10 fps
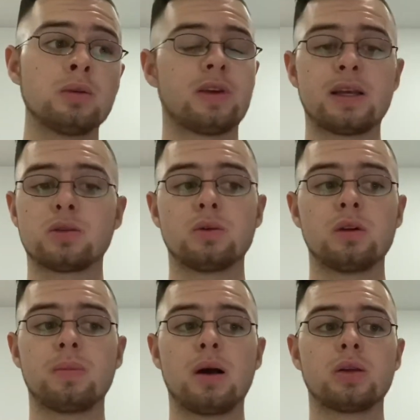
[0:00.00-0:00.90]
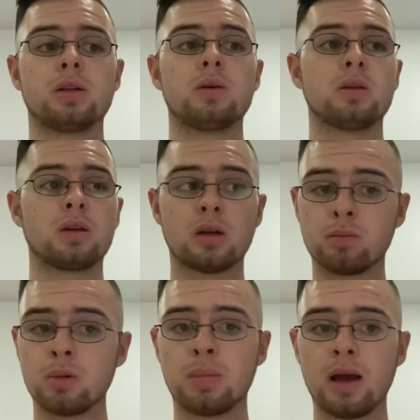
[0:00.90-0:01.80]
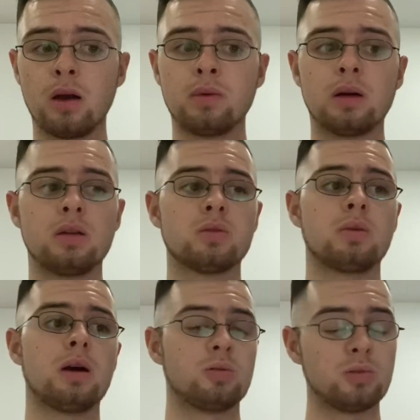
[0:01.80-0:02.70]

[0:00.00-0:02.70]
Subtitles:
I think it's all about, you know, they've got to prepare well as well.